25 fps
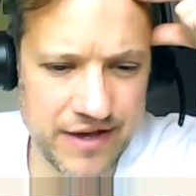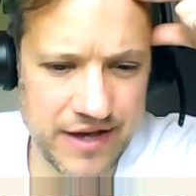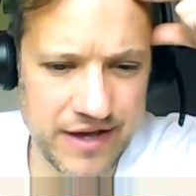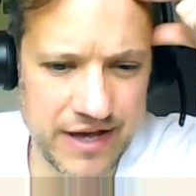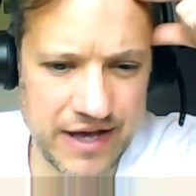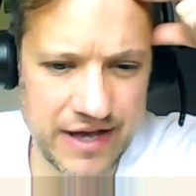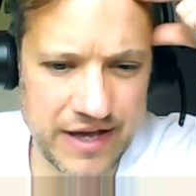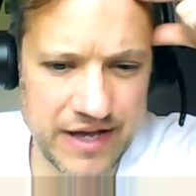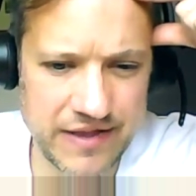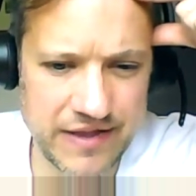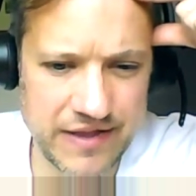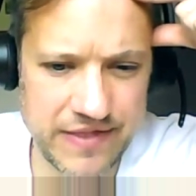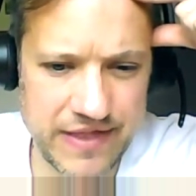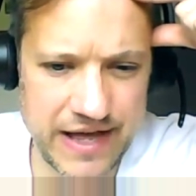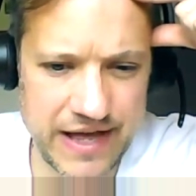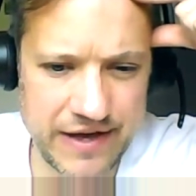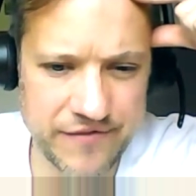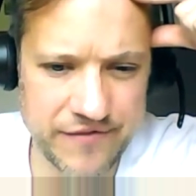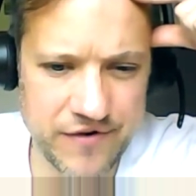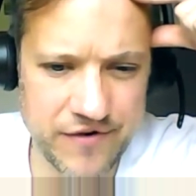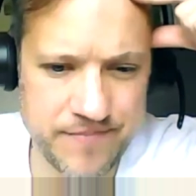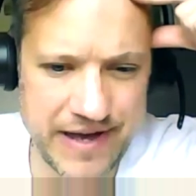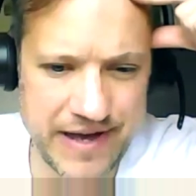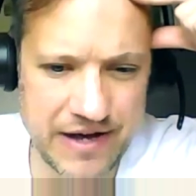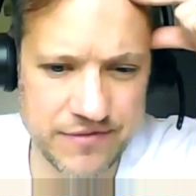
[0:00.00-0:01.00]
in
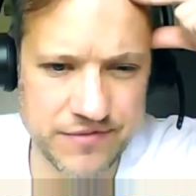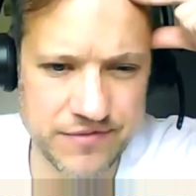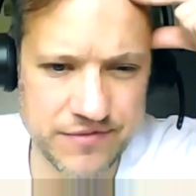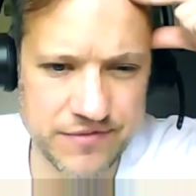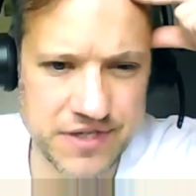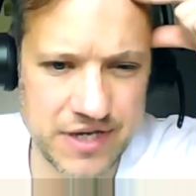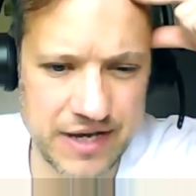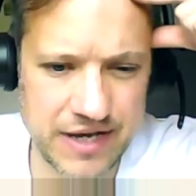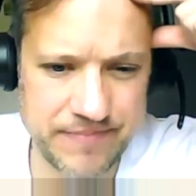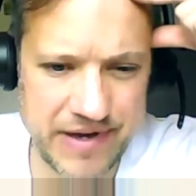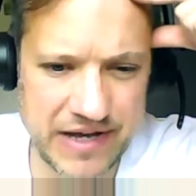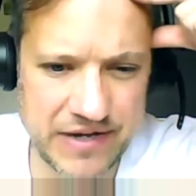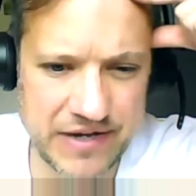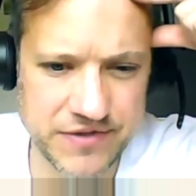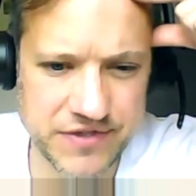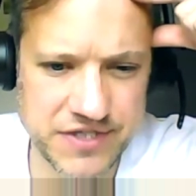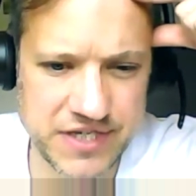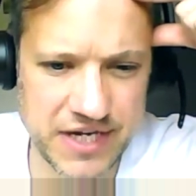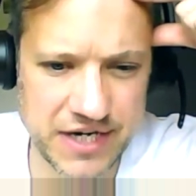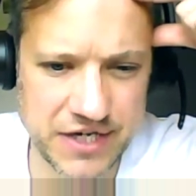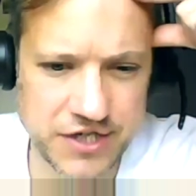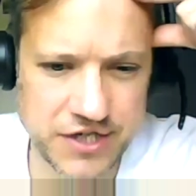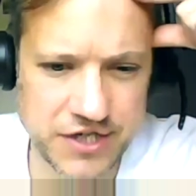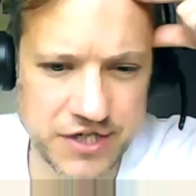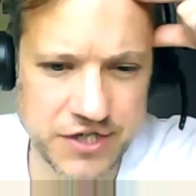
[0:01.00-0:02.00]
there about
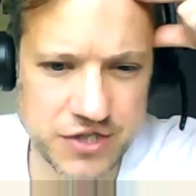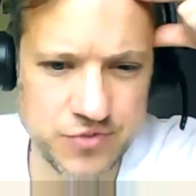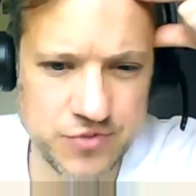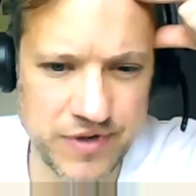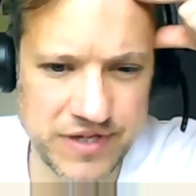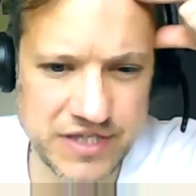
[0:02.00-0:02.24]
Section